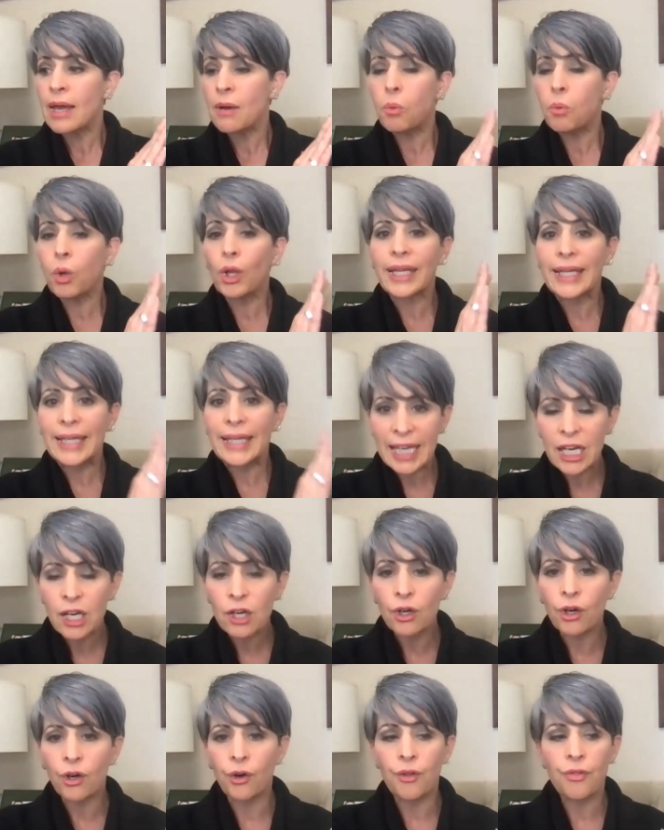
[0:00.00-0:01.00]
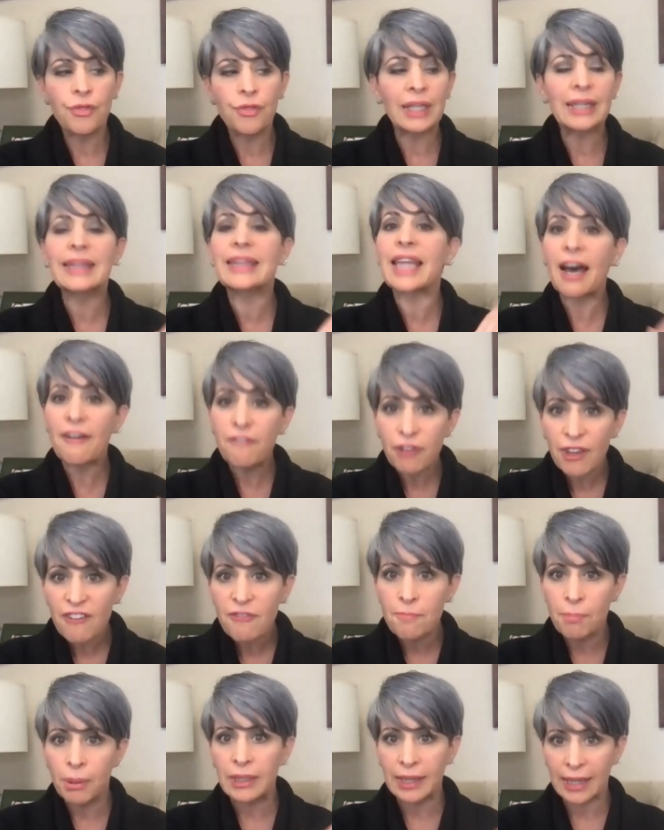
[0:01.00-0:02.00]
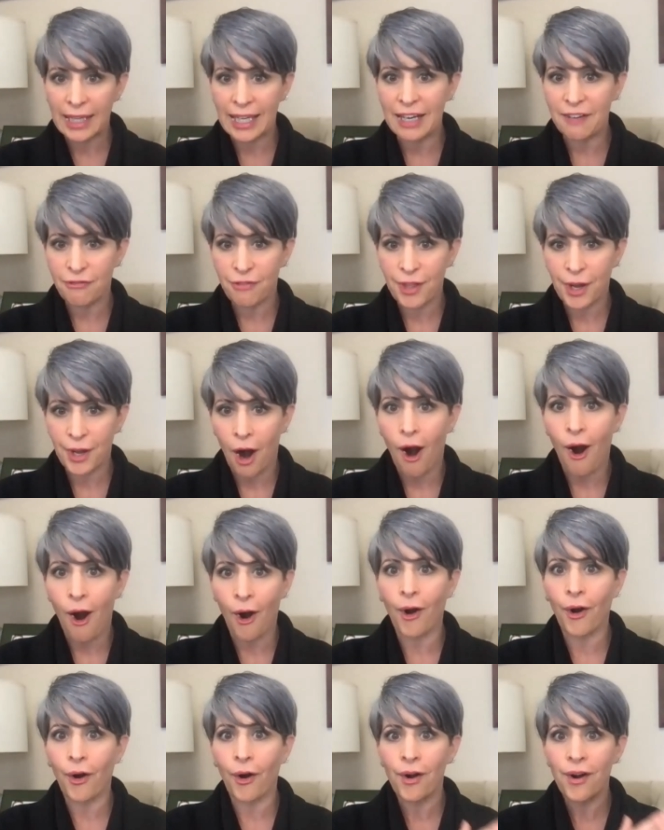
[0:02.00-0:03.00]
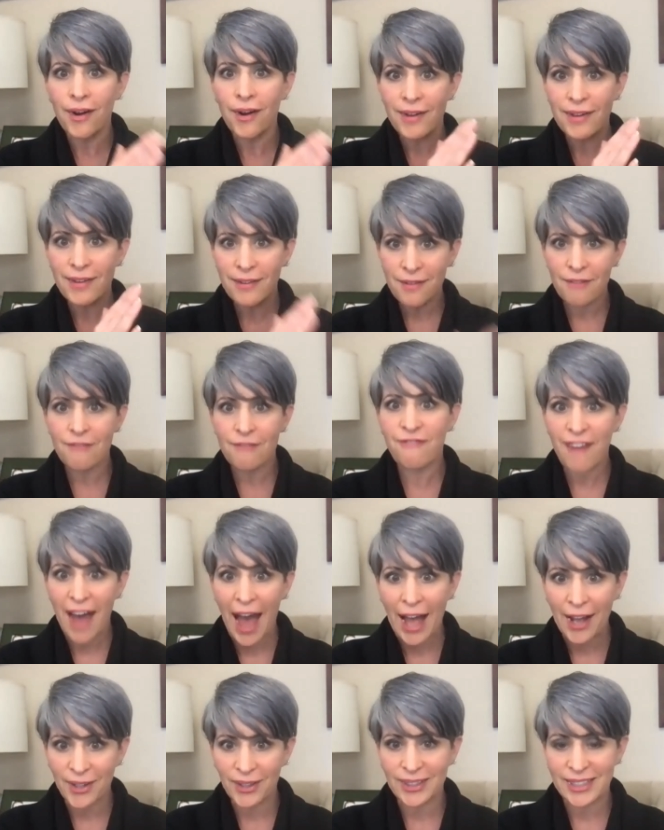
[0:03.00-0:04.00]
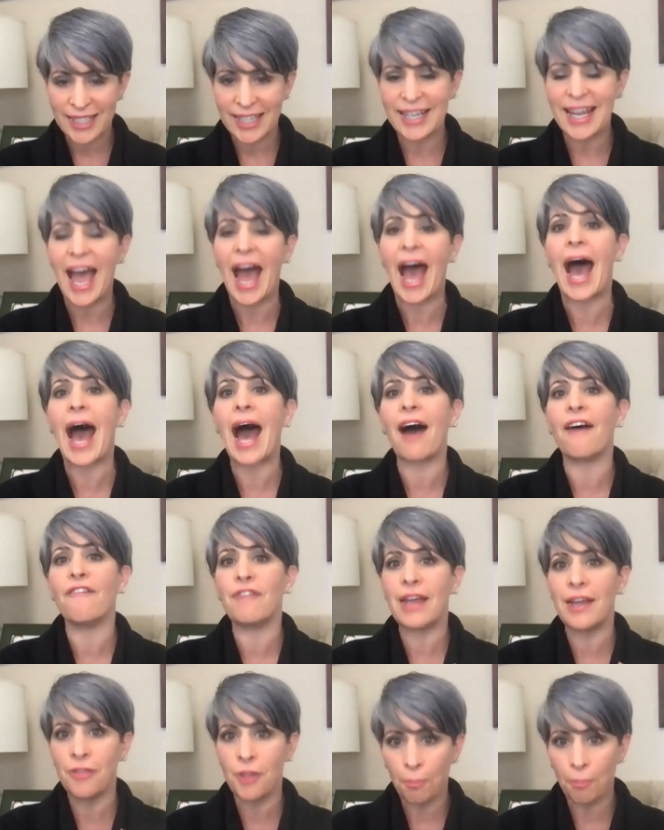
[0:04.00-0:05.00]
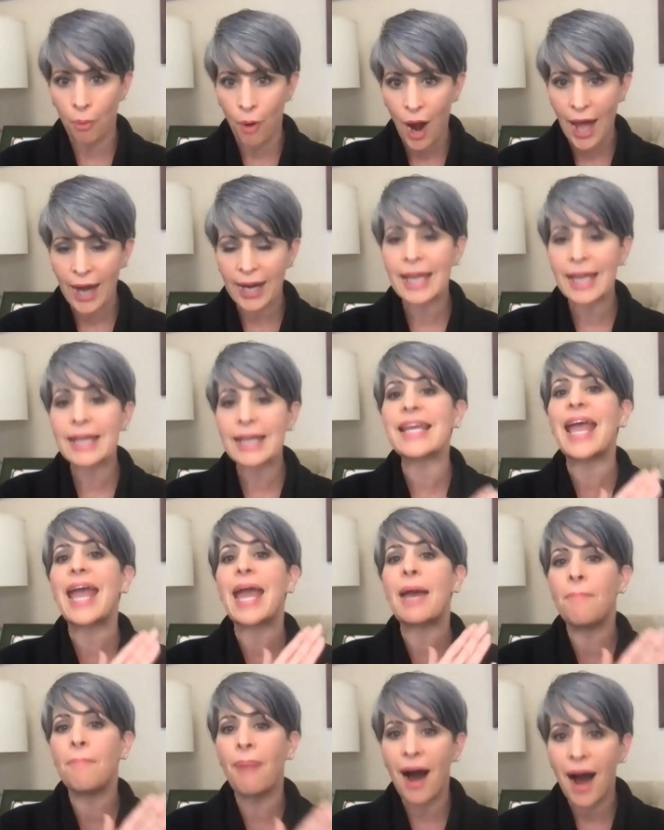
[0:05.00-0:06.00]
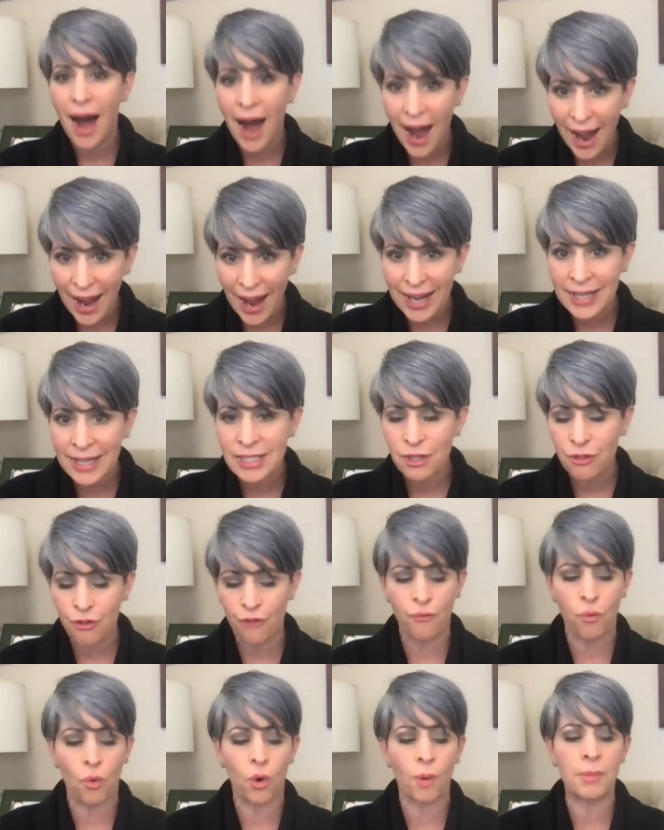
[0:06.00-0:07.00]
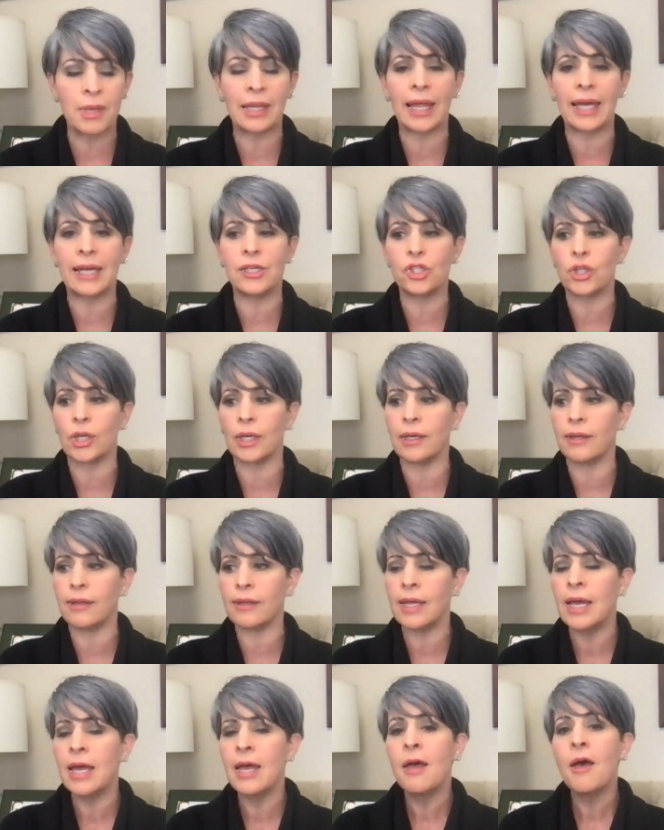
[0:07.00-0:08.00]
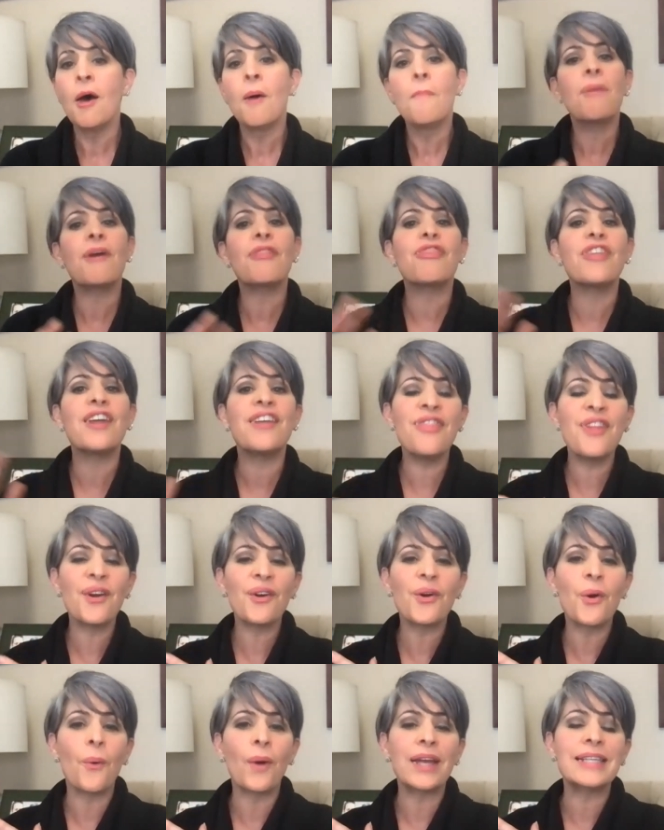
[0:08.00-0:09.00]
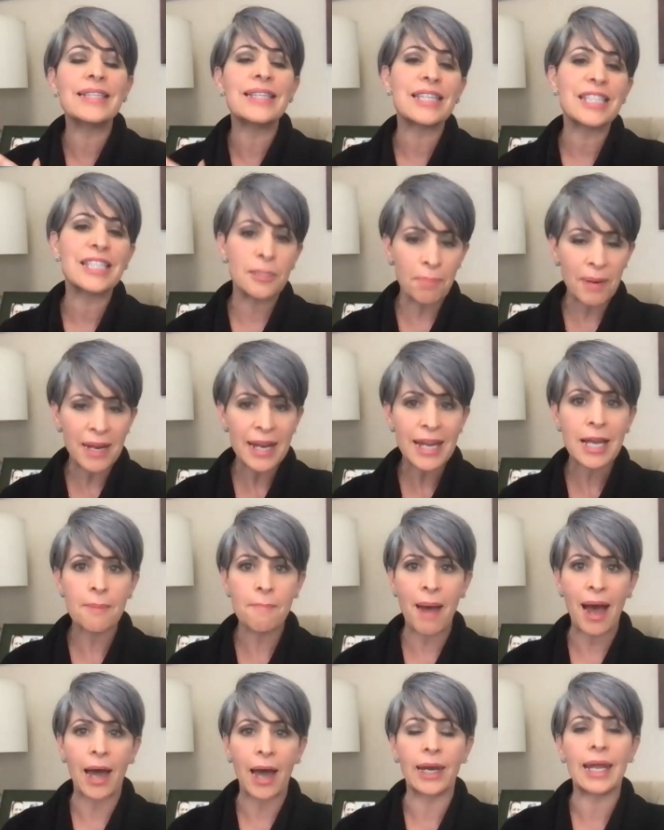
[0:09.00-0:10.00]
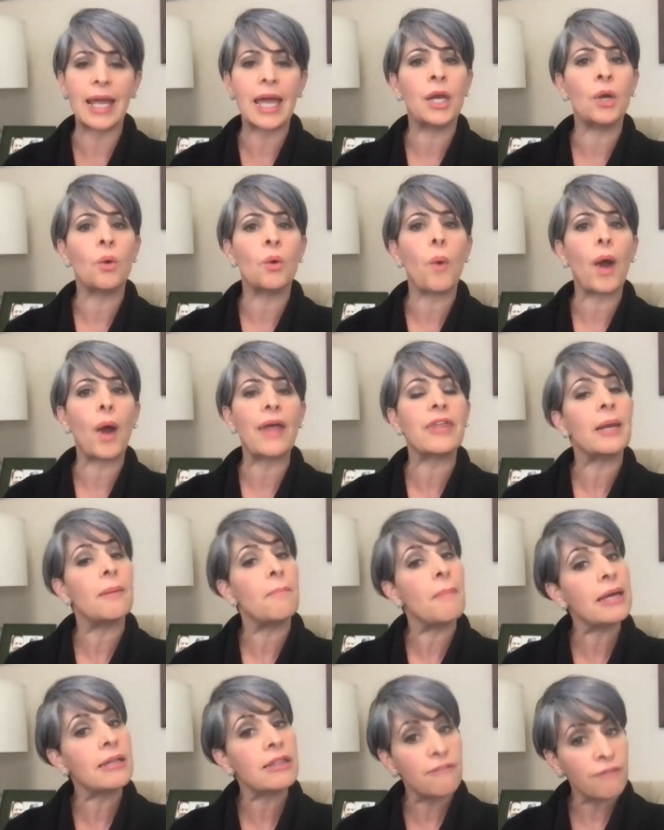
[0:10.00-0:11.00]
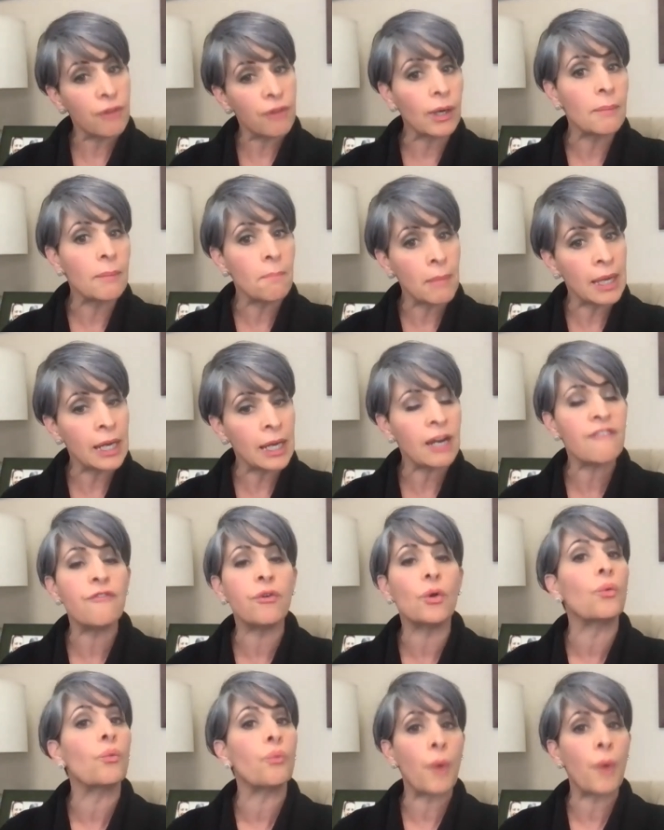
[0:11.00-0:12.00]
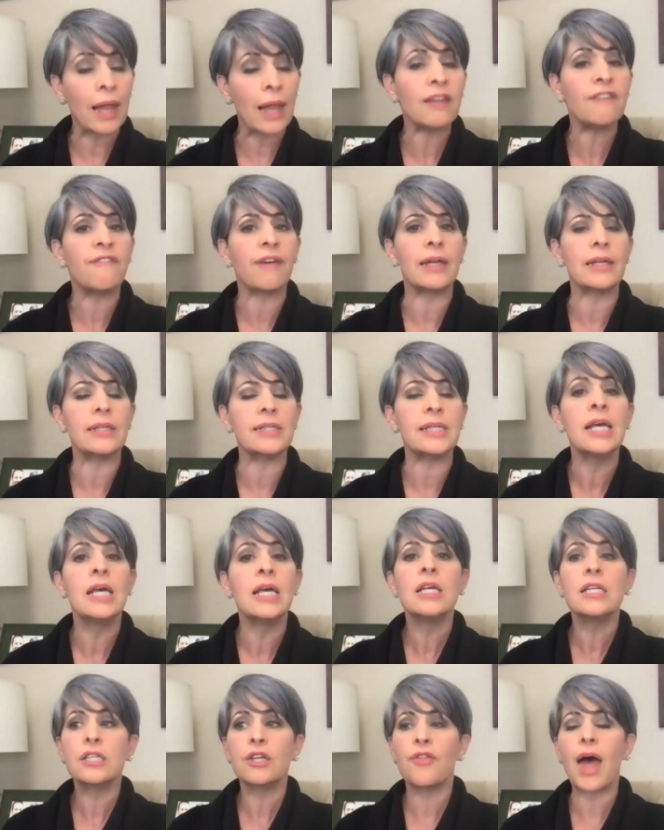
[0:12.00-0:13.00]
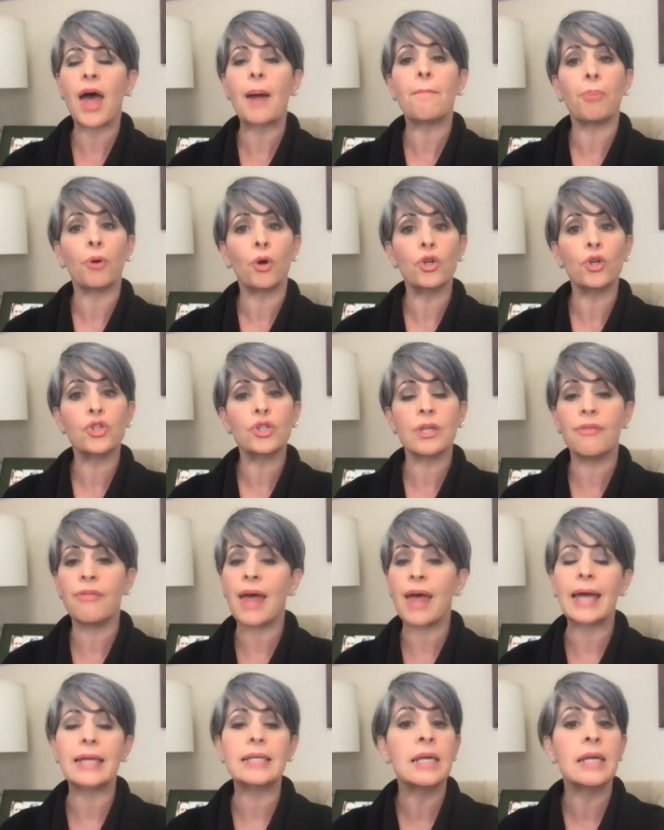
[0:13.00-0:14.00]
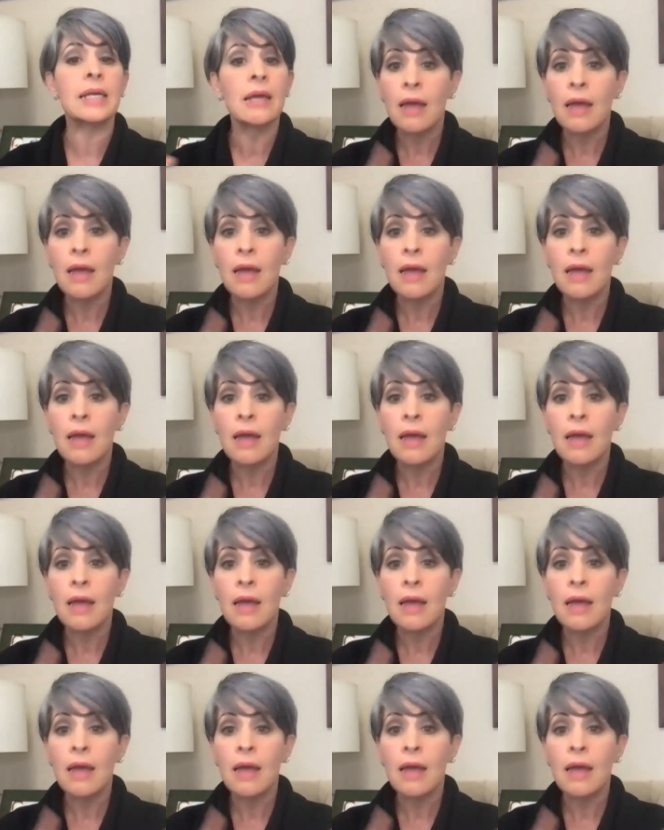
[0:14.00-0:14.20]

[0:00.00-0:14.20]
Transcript: will hear the level of belief that our faculty have yes. in the product and behind the formulations. But then they're going to speak about it in a way that it makes it very meaningful, relevant to that person that